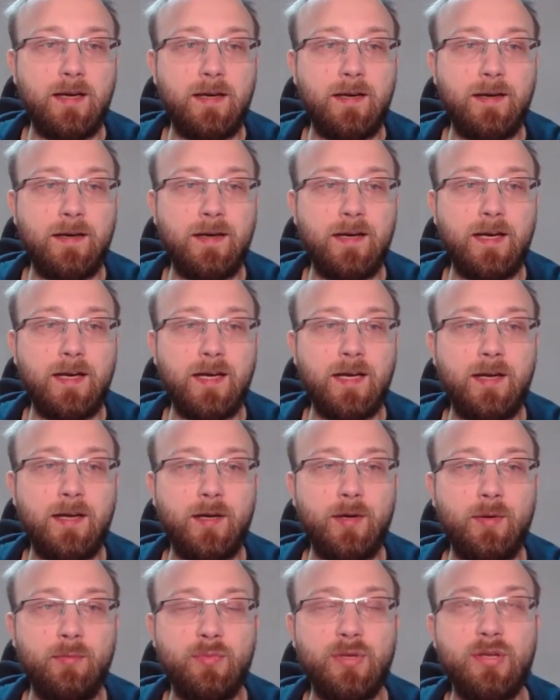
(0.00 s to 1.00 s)

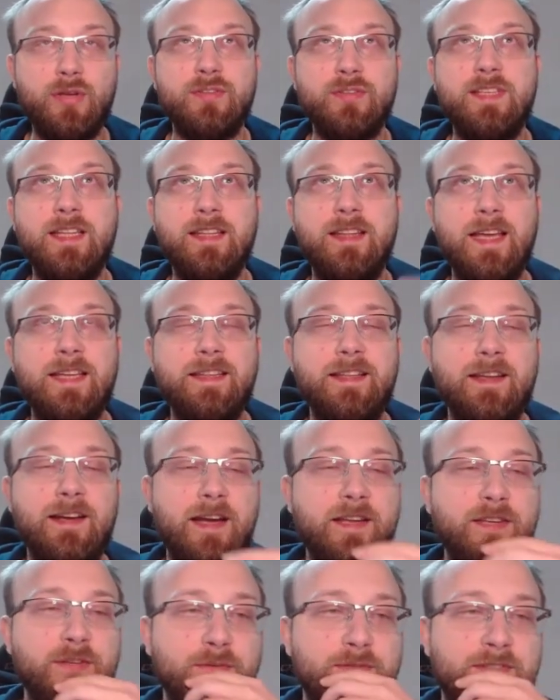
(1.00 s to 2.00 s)
because then later
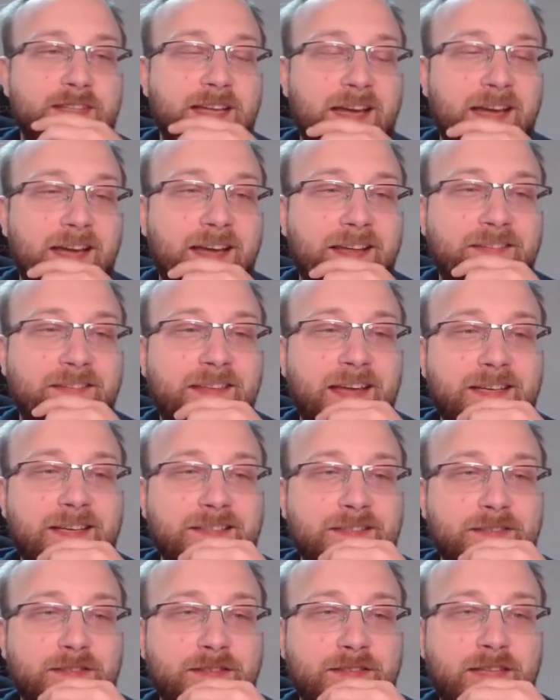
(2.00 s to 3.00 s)
I used the
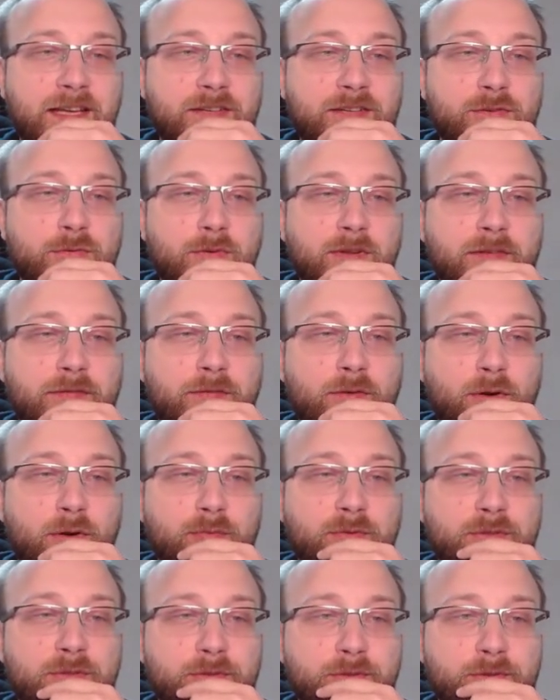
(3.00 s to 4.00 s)
textual
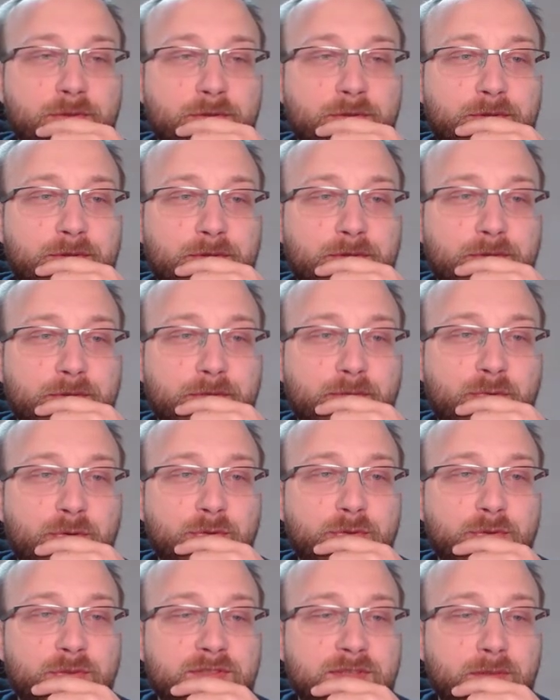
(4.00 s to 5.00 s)
form to
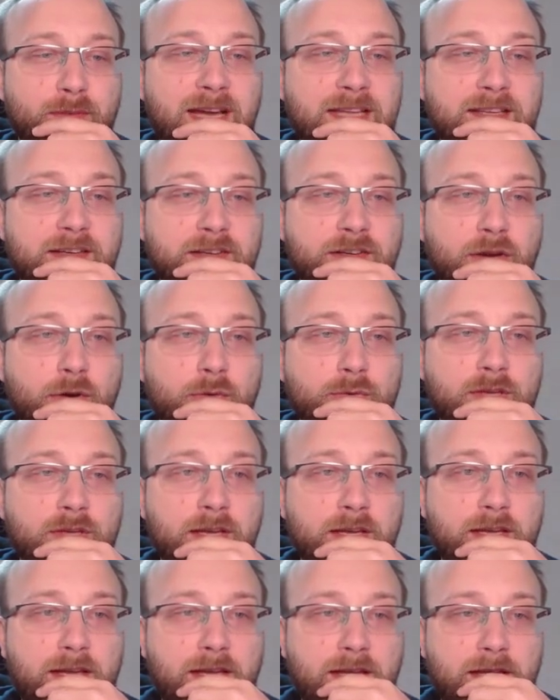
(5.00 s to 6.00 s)
produce some other code,
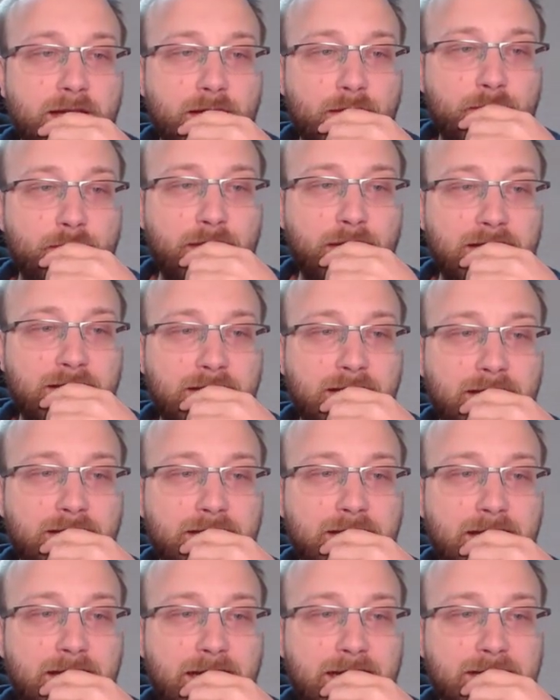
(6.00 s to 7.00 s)
but
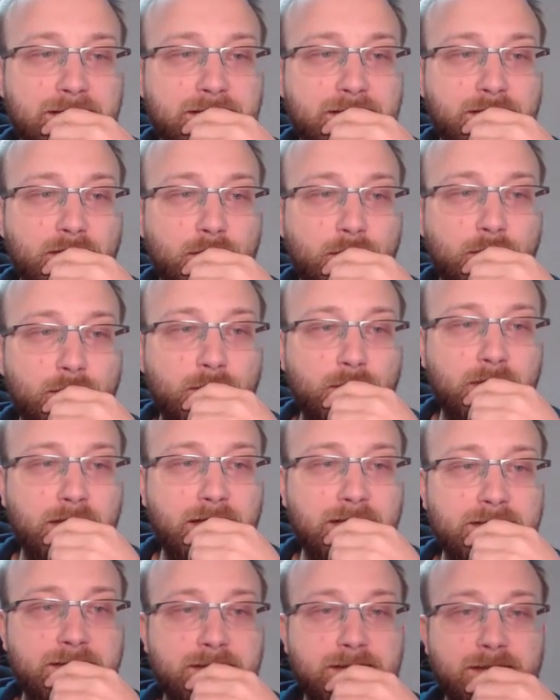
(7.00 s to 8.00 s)
nonetheless. So
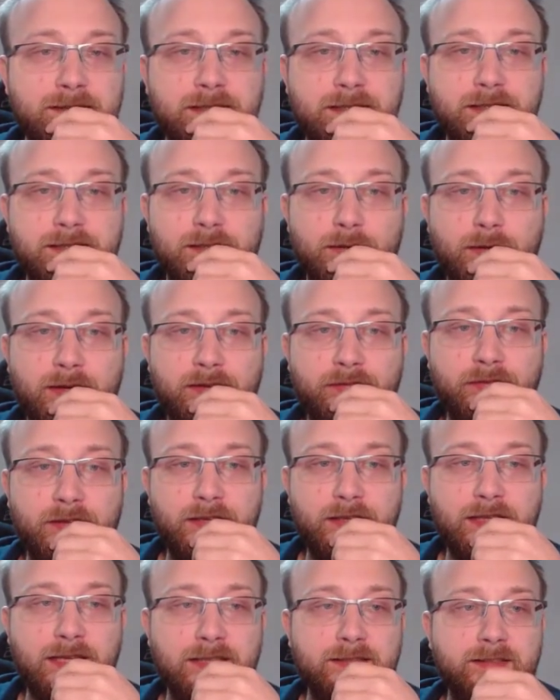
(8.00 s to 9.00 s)
let's see. So I
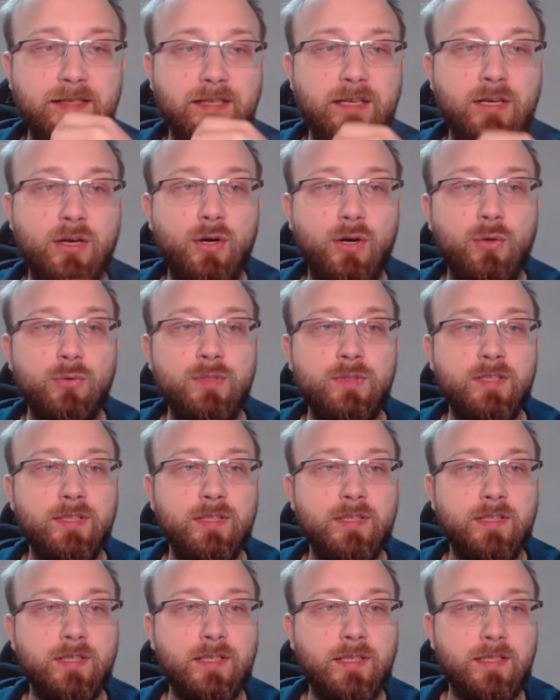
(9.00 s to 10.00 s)
think that's the code.
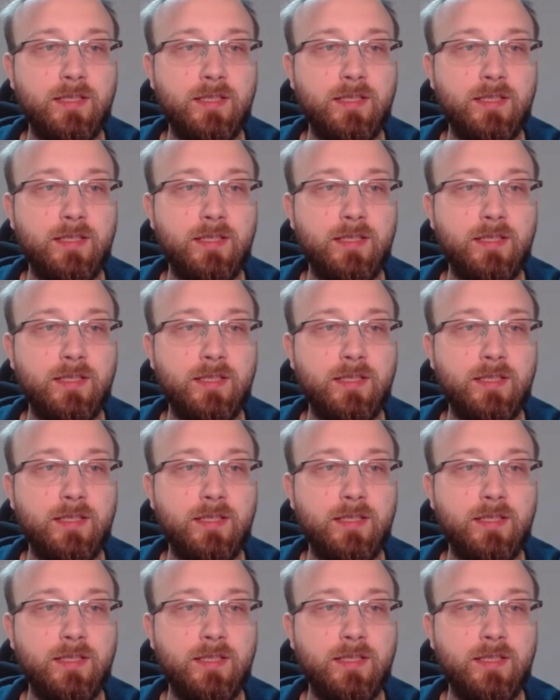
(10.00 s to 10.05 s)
